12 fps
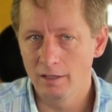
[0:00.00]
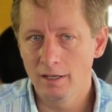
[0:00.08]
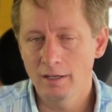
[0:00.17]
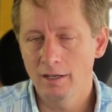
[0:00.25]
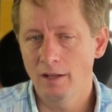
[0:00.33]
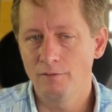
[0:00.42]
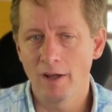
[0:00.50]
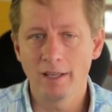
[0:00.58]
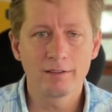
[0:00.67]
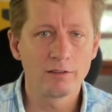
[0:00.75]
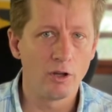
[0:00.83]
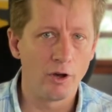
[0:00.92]
Advanced
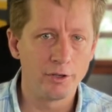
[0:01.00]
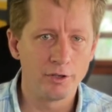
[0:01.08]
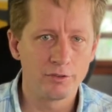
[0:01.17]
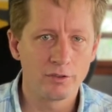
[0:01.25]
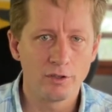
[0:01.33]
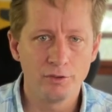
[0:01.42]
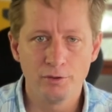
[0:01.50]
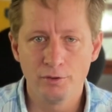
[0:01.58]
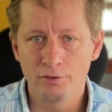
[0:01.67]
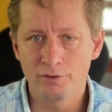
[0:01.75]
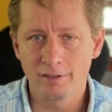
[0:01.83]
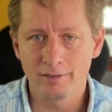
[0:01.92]
lawyers use
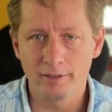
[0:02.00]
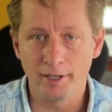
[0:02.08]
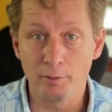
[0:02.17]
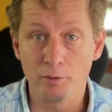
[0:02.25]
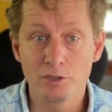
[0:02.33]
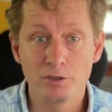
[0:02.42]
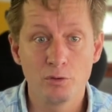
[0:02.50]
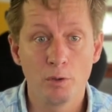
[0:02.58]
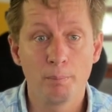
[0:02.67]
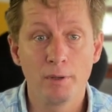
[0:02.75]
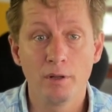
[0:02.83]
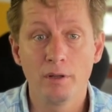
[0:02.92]
this language to
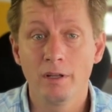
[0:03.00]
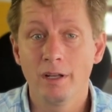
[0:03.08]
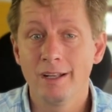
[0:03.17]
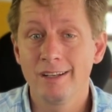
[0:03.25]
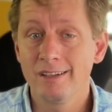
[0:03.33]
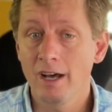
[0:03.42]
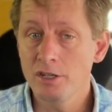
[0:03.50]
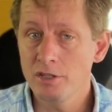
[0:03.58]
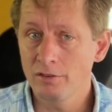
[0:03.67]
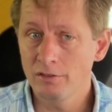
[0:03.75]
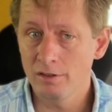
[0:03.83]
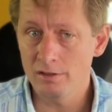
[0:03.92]
appeal not just
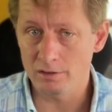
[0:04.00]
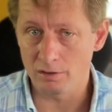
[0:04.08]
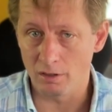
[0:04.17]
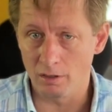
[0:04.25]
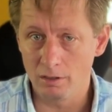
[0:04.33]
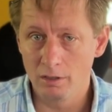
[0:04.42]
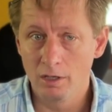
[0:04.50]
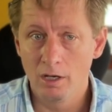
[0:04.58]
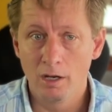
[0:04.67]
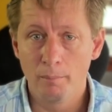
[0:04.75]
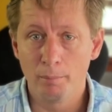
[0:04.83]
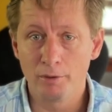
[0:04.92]
to the law,
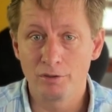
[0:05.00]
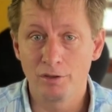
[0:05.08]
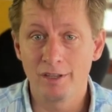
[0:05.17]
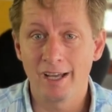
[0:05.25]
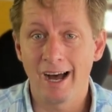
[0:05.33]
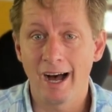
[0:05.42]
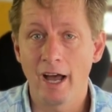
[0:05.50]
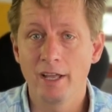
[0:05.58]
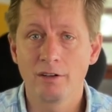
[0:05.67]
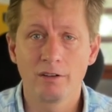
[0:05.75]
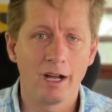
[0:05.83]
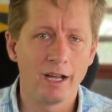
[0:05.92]
but to the higher
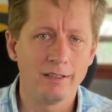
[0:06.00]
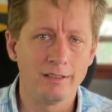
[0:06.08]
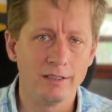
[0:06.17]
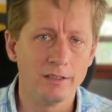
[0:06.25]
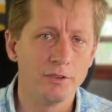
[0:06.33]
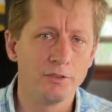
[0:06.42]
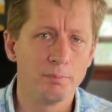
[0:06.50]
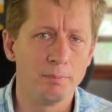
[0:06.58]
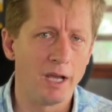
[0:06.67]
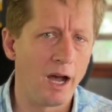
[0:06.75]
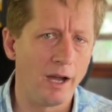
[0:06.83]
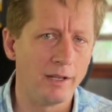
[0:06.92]
ideals
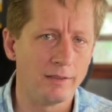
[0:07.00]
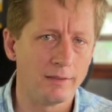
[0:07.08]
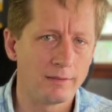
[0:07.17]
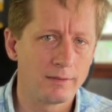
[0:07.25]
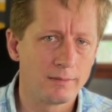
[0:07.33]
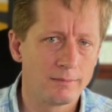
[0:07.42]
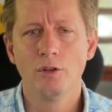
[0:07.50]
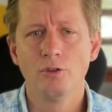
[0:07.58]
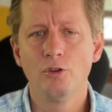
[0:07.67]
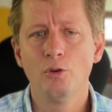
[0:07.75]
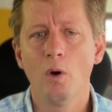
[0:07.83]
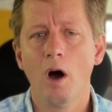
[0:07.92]
behind it.
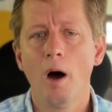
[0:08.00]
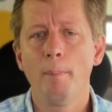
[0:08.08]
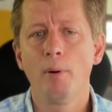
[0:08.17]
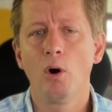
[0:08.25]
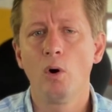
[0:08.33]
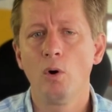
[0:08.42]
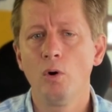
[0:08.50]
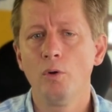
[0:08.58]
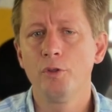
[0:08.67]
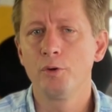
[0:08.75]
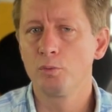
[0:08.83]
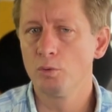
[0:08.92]
To uphold the
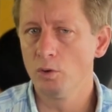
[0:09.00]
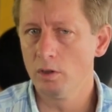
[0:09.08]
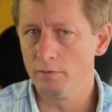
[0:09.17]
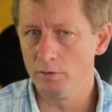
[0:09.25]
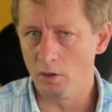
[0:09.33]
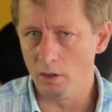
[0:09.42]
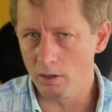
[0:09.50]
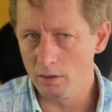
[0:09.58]
rule of law